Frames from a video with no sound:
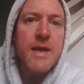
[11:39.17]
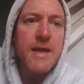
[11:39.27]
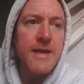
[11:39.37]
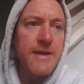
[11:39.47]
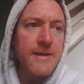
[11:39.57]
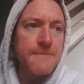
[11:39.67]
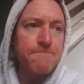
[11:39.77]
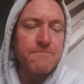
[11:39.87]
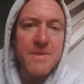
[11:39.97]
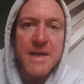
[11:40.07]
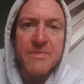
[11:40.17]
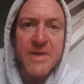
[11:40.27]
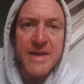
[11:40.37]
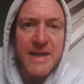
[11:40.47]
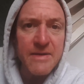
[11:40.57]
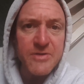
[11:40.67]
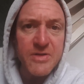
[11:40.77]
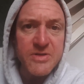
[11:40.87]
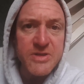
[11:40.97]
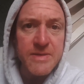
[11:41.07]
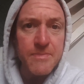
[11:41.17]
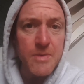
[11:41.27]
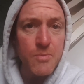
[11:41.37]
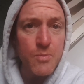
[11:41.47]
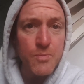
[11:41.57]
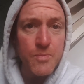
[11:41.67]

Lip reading: And then after the gym,